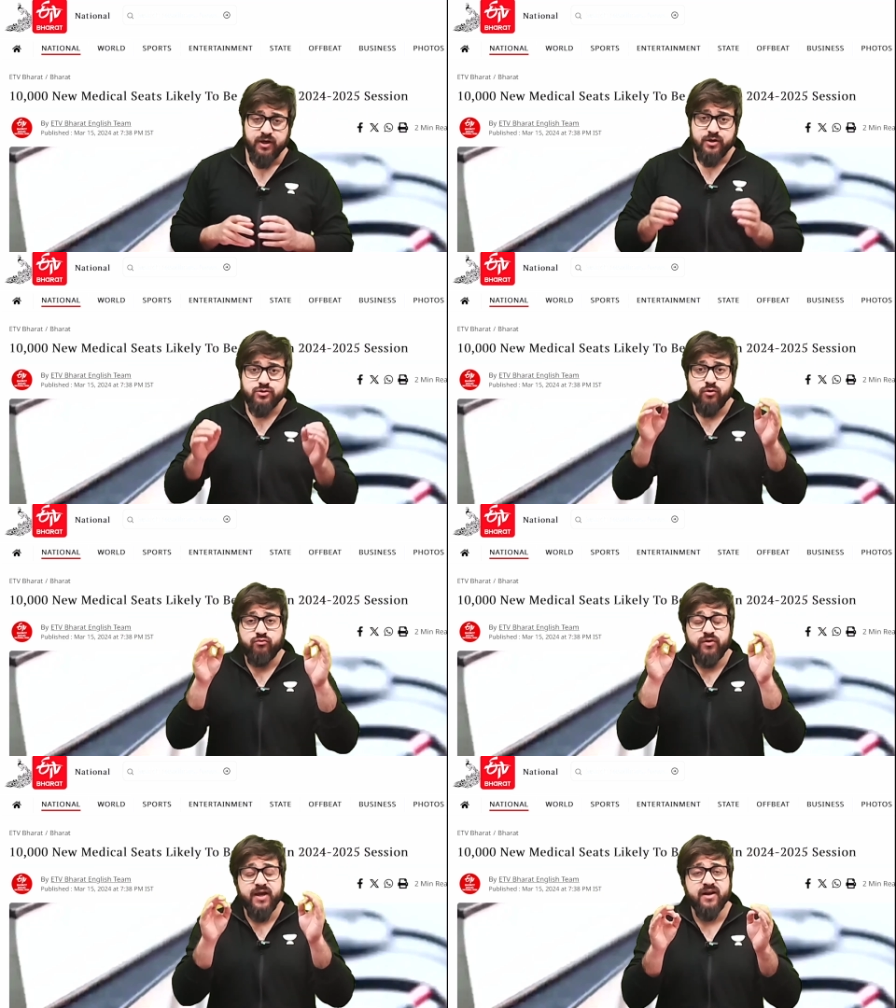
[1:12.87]
So
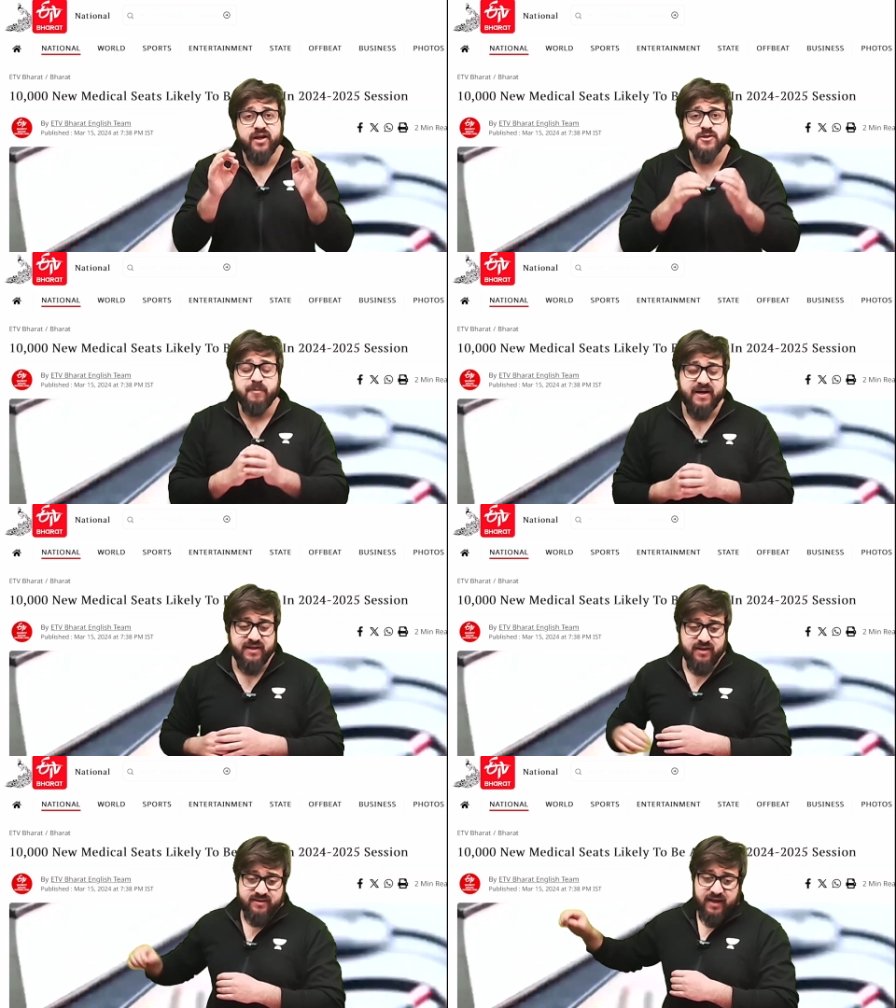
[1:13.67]
we are
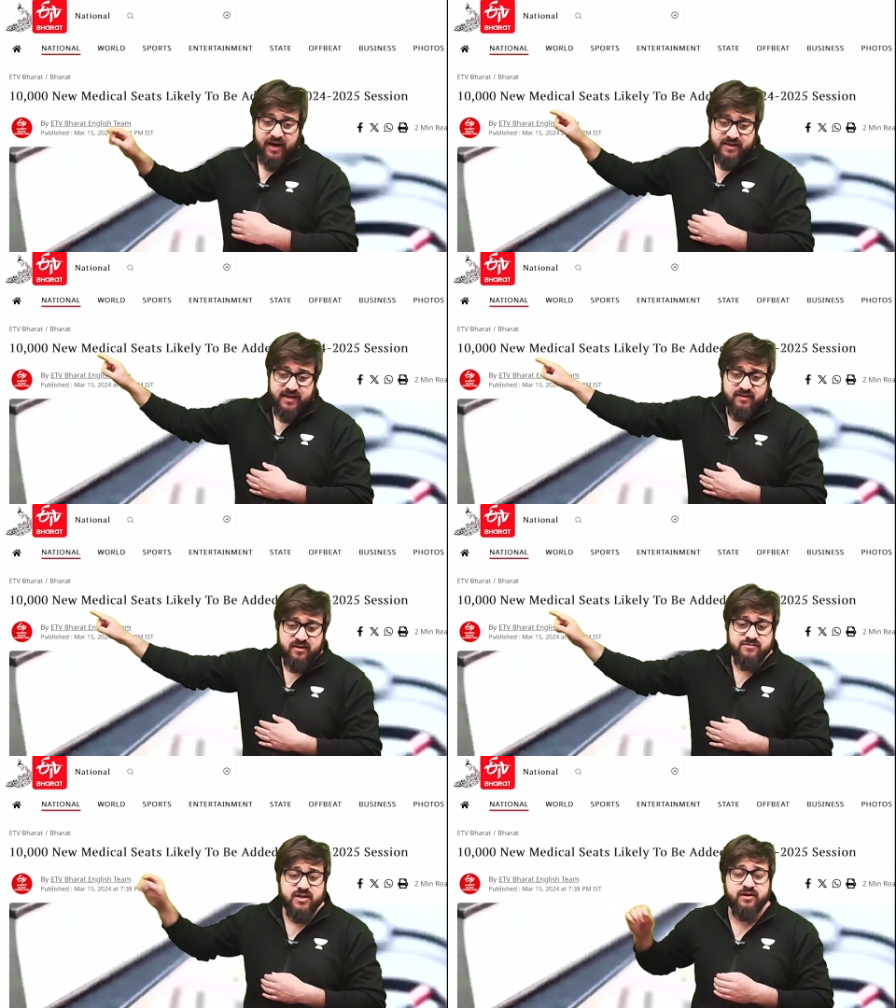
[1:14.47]
expecting that
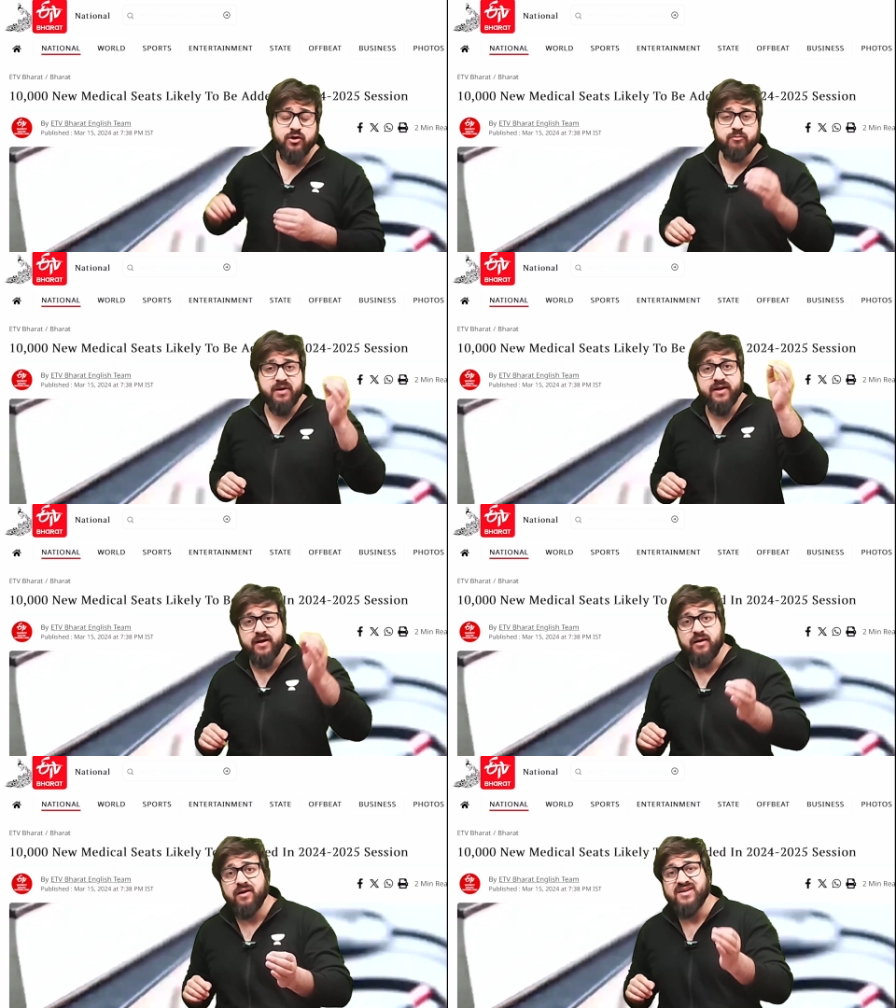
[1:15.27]
10,000 new
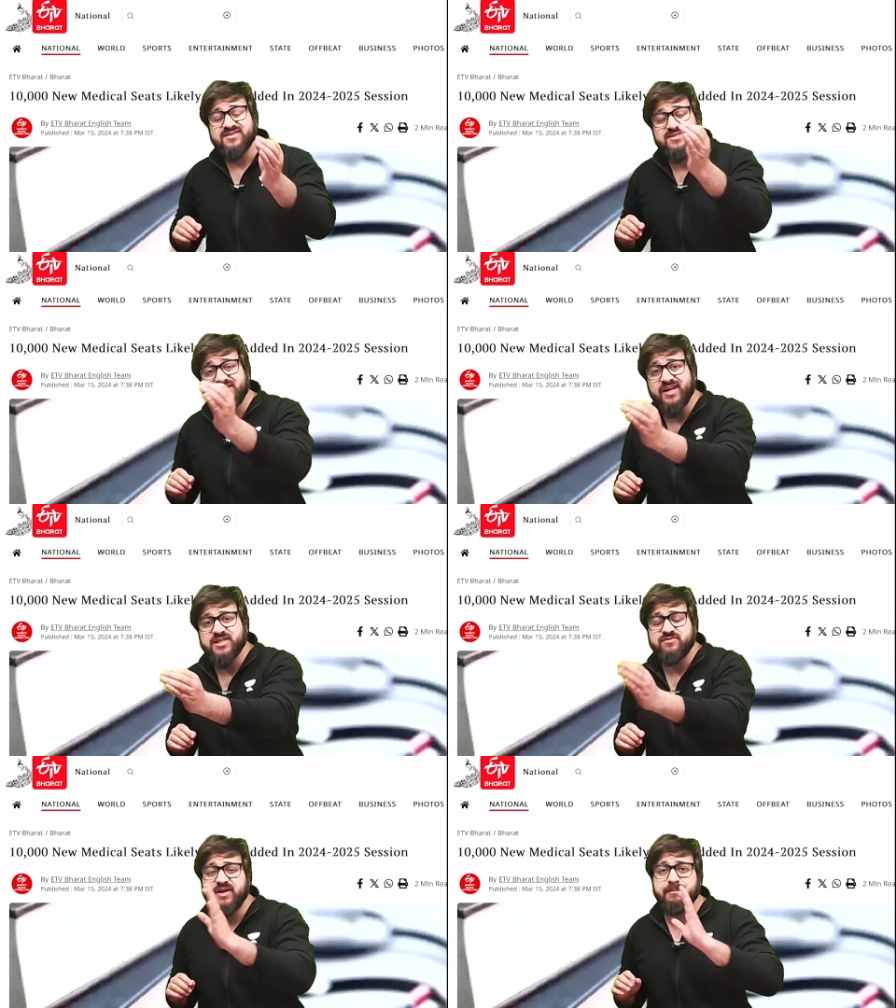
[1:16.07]
medical seats
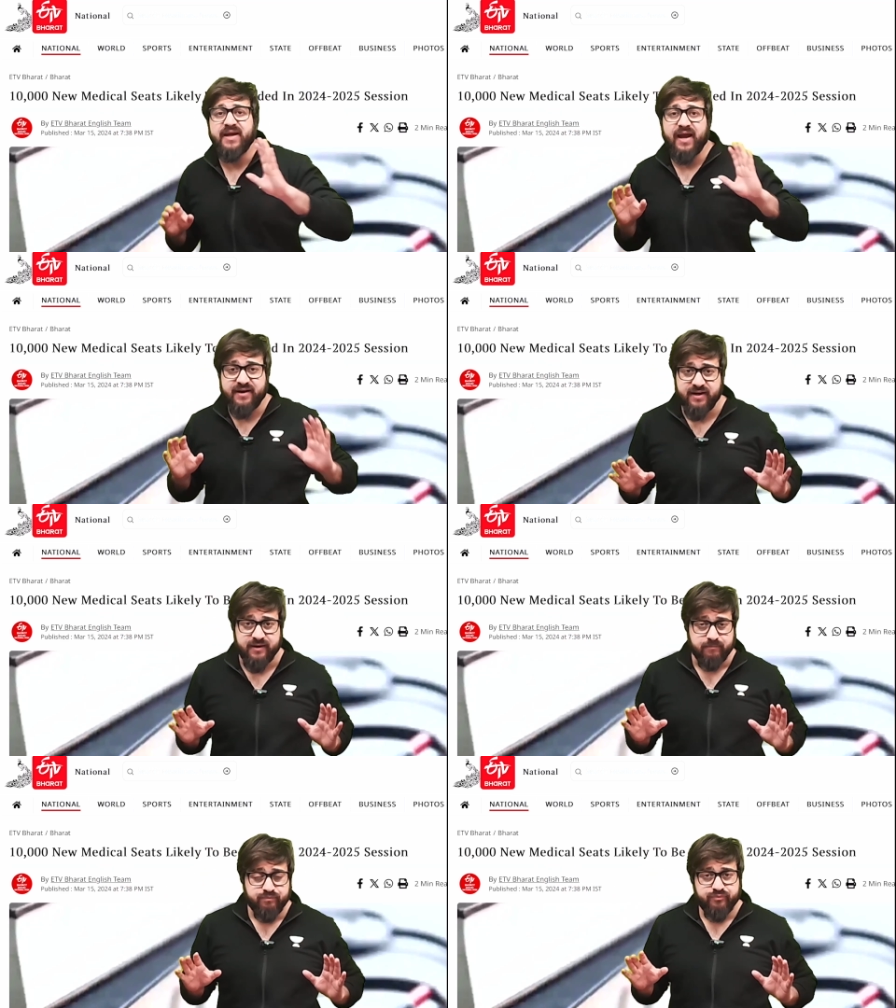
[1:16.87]
will be added
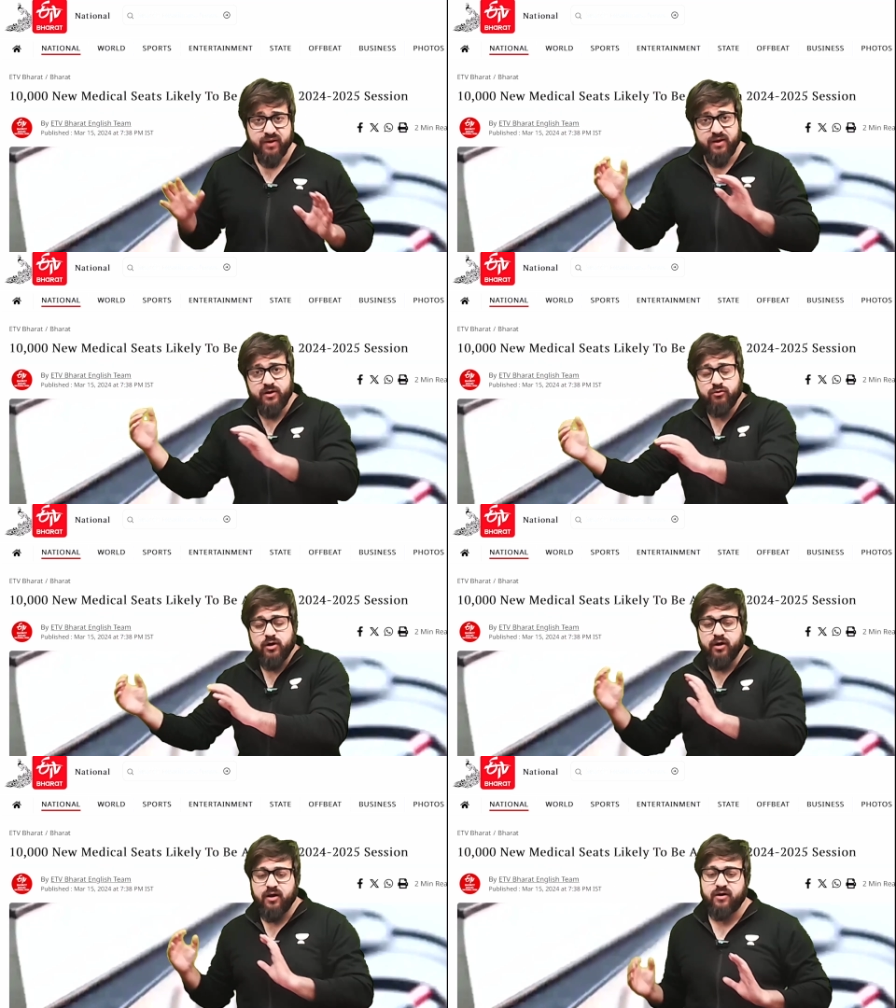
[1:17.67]
in your
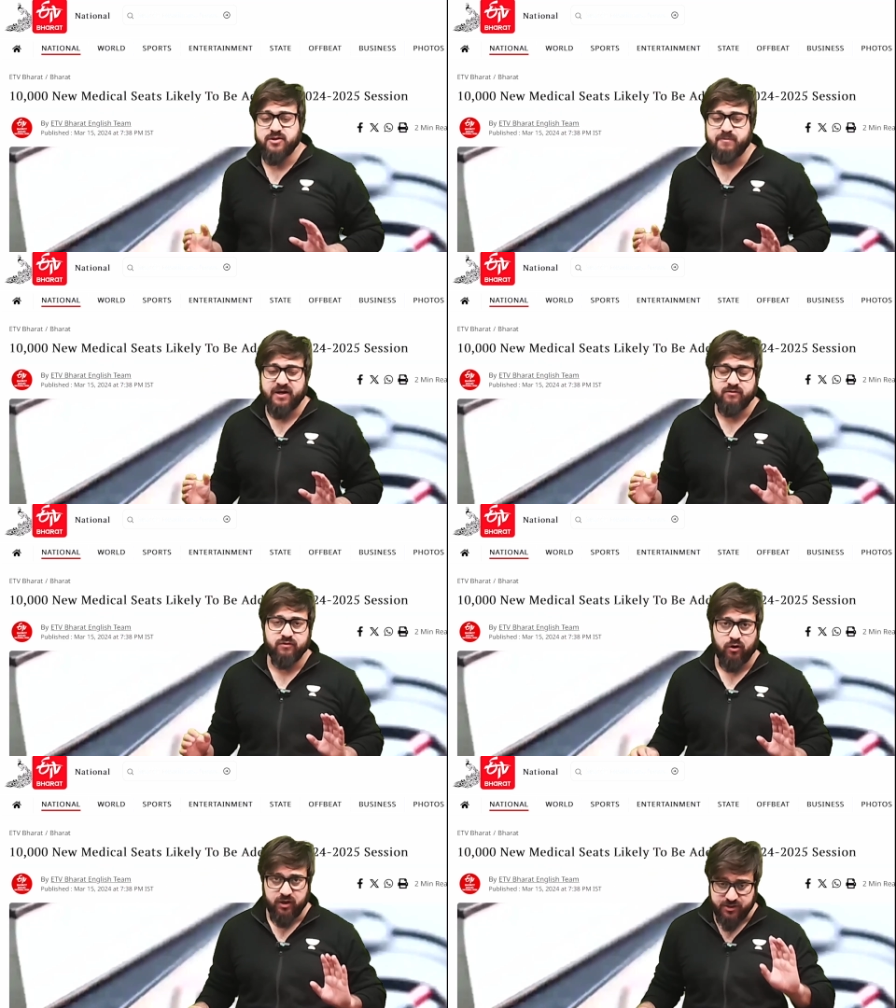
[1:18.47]
uh, respective
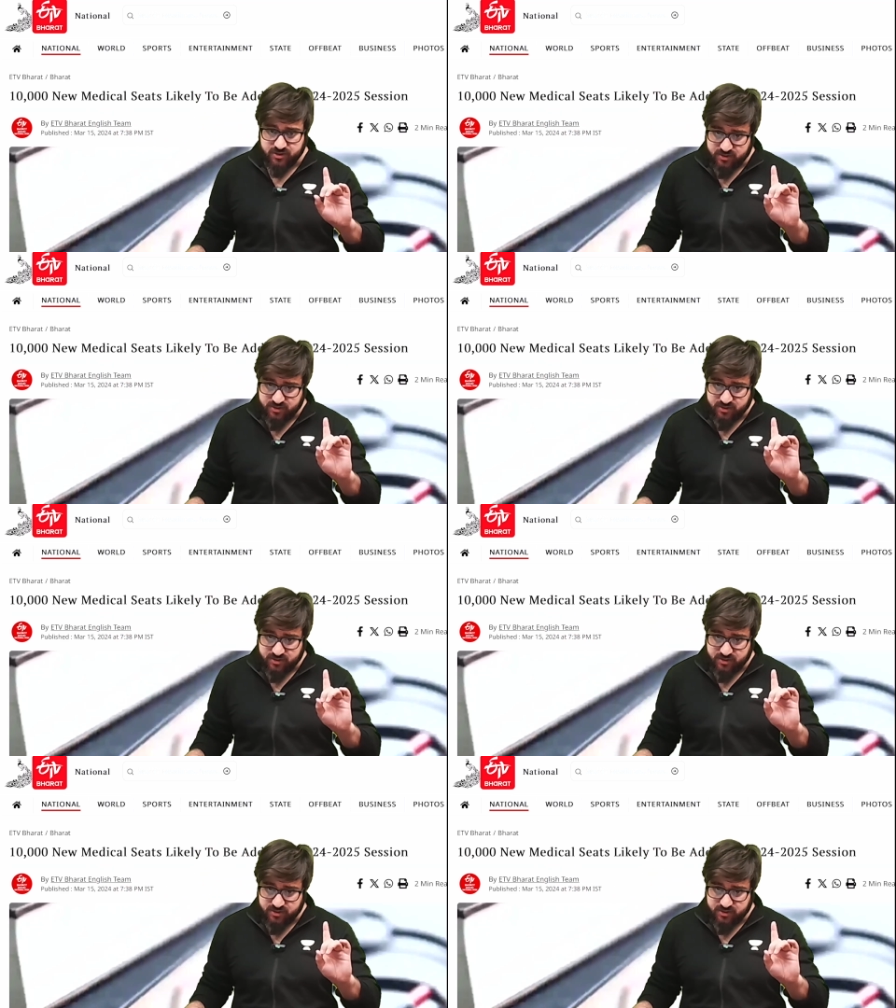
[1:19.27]
colleges.